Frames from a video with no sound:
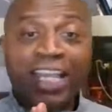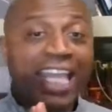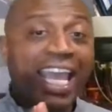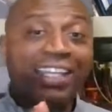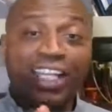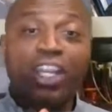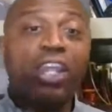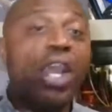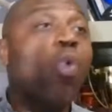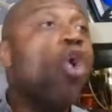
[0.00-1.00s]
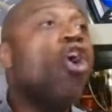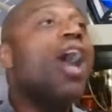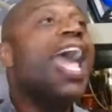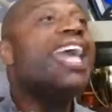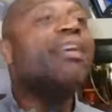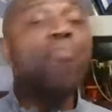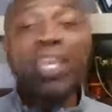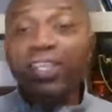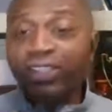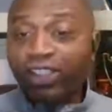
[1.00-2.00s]
the world hated
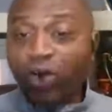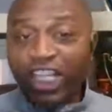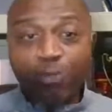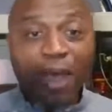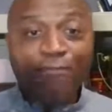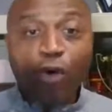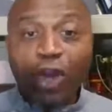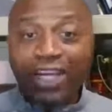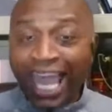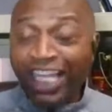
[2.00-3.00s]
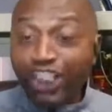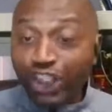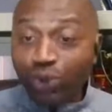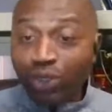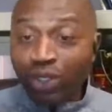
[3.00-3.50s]
me, so expect for it to hate you.